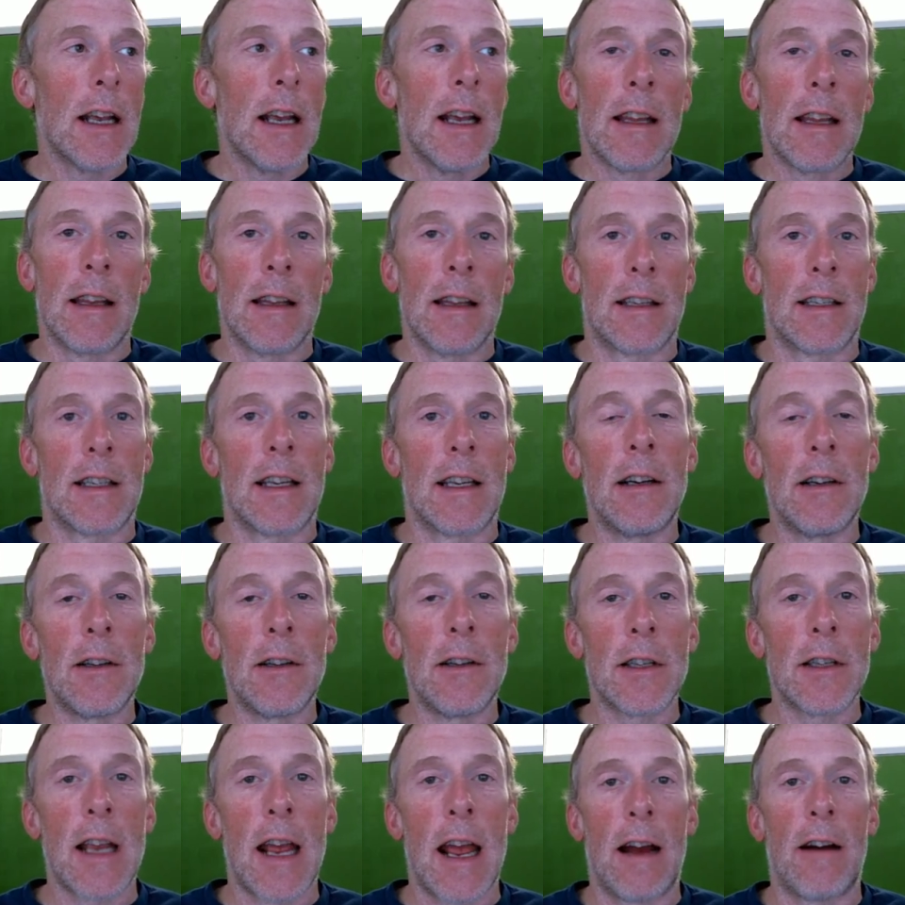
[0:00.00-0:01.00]
the
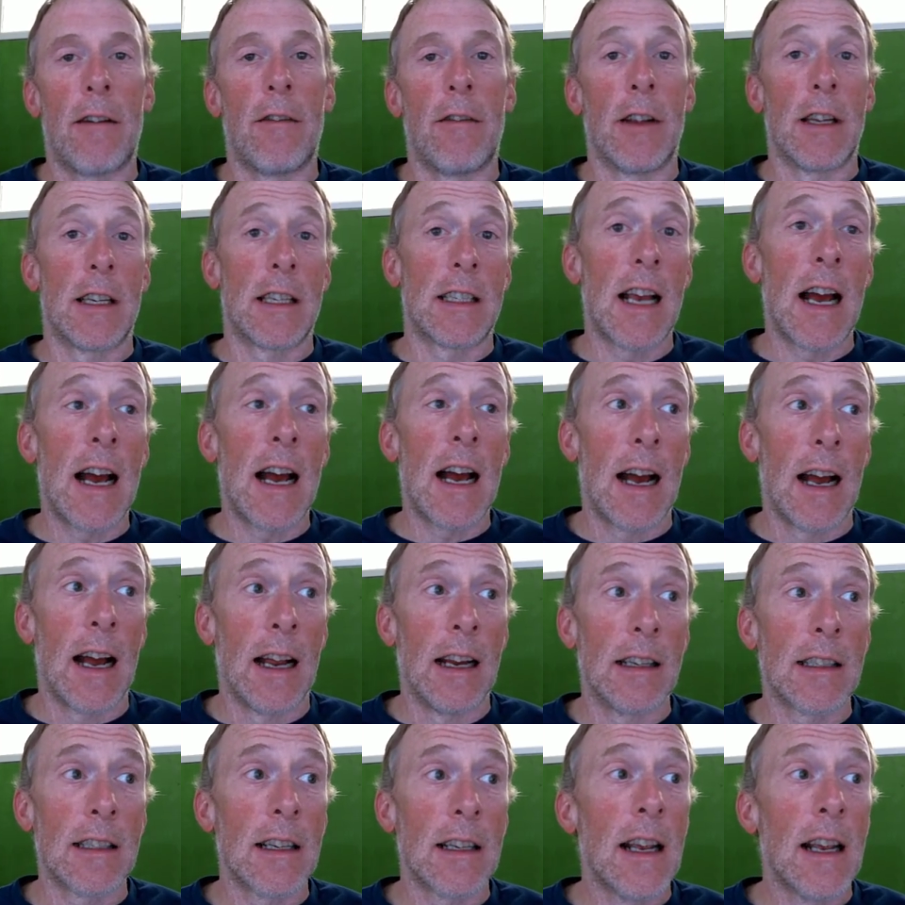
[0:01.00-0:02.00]
cells have a
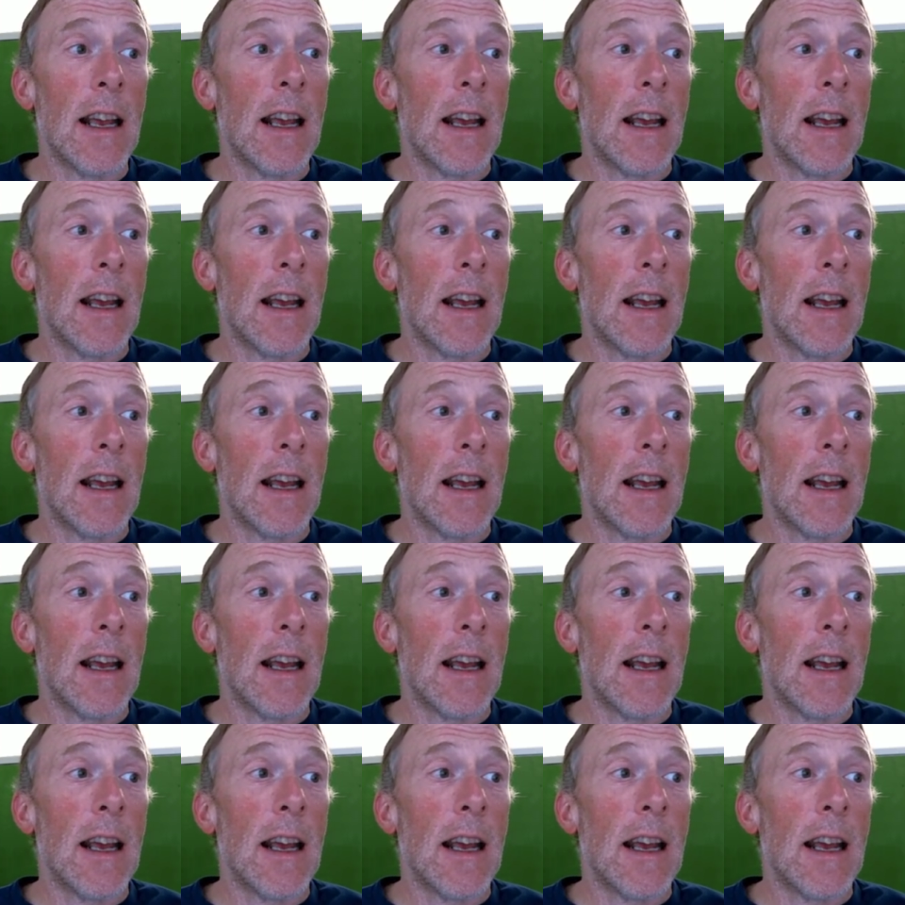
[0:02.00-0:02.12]
size.